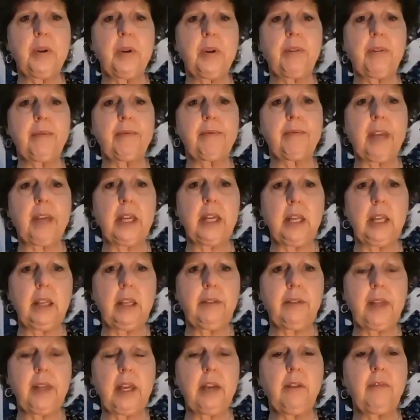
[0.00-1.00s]
with
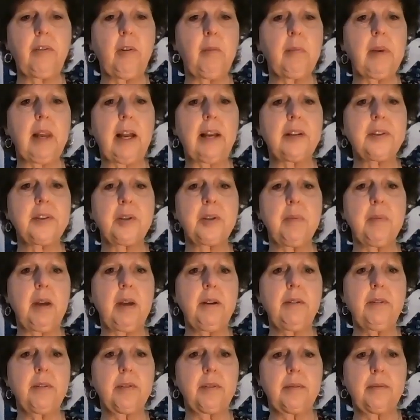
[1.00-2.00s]
anything from last
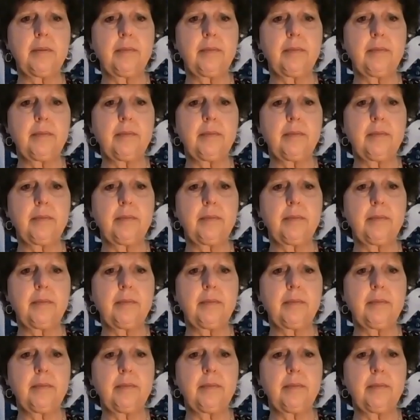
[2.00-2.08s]
month.